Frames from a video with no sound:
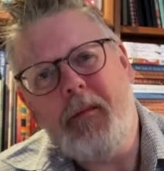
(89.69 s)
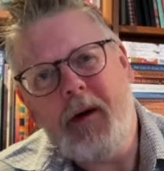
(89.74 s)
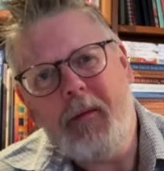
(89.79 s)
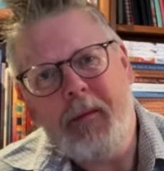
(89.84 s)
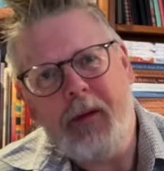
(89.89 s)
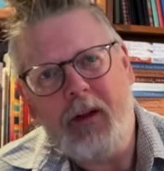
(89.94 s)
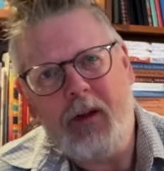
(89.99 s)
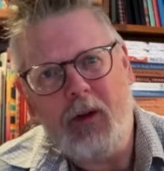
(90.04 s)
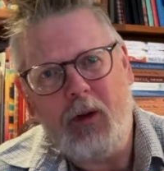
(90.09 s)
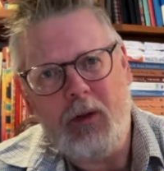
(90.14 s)
might
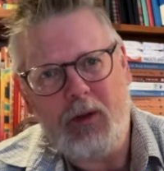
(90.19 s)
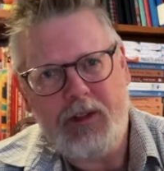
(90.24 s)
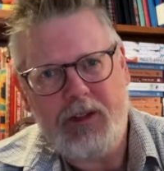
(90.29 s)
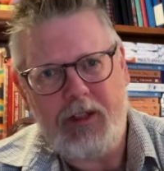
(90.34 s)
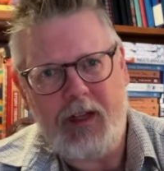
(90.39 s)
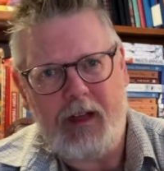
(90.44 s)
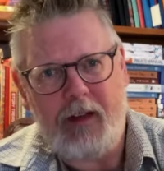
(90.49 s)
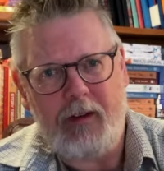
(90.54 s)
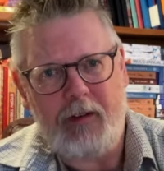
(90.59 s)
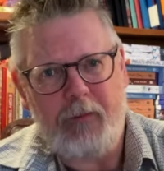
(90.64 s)
be the whole
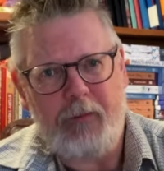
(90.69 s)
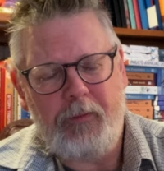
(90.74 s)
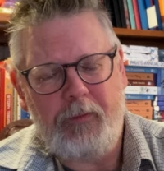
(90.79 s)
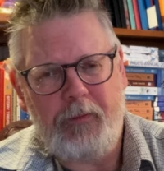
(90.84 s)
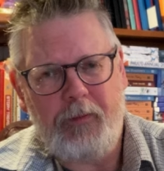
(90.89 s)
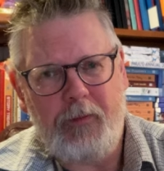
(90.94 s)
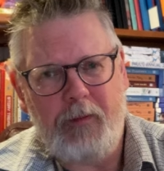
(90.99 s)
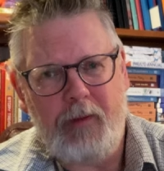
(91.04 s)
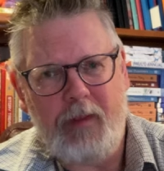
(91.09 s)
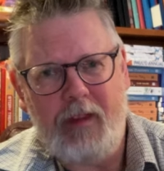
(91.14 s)
set.
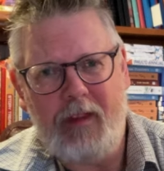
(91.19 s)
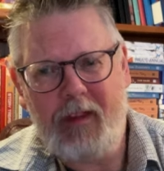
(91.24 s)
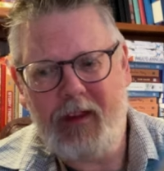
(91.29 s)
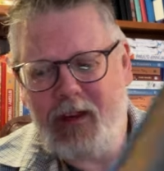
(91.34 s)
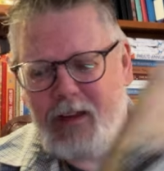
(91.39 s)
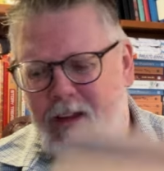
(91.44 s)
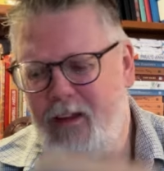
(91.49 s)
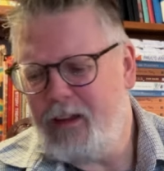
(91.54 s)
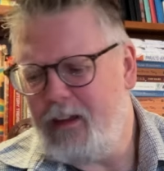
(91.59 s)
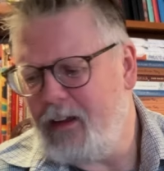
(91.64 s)

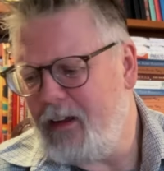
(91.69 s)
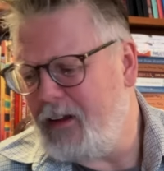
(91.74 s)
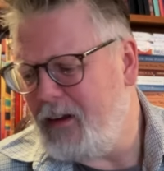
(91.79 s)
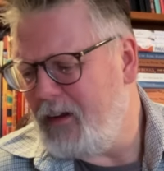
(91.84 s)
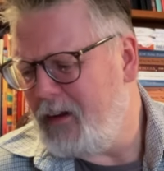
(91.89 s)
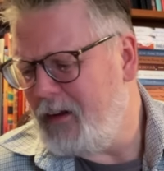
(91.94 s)
They,